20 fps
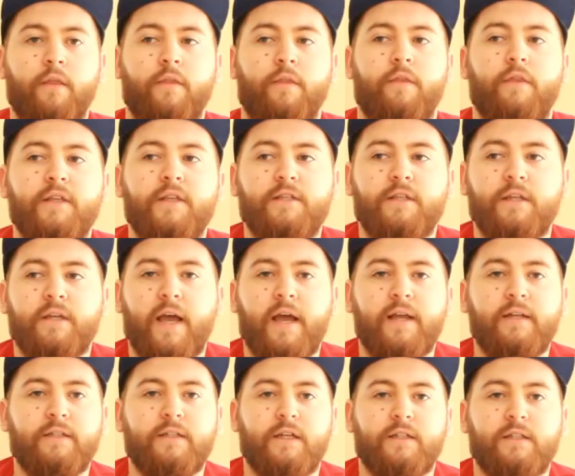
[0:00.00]
This
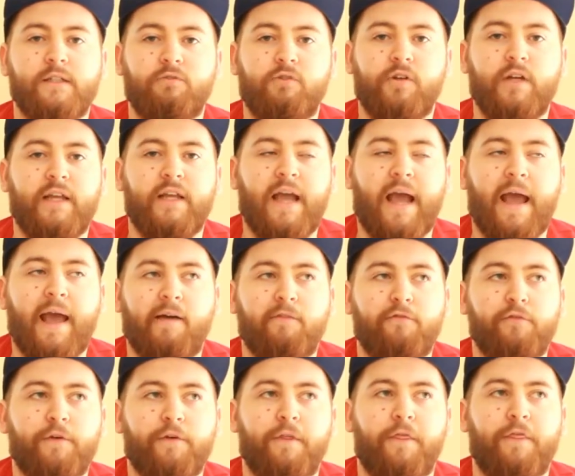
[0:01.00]
again doesn't really have
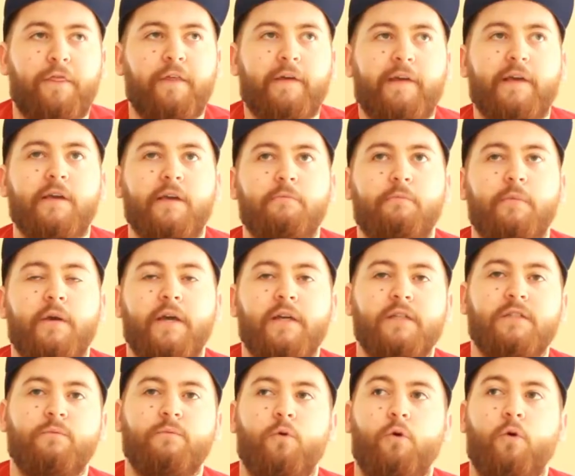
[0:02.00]
a theme.
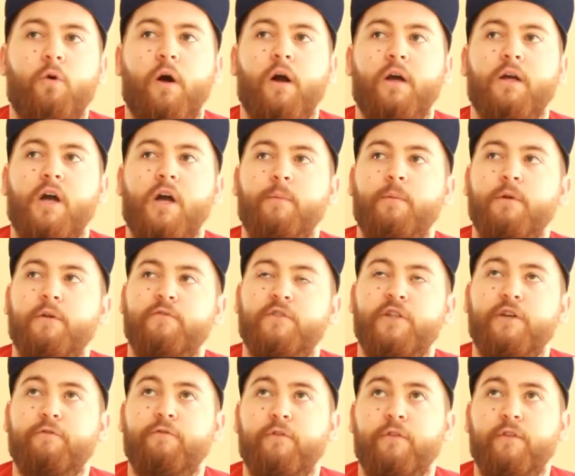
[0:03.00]
It's more a couple of
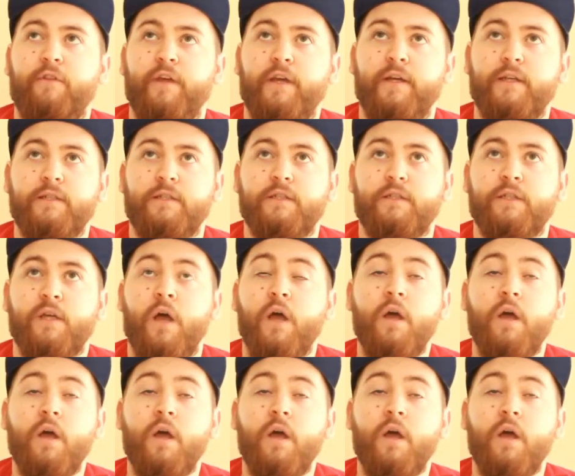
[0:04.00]
different things.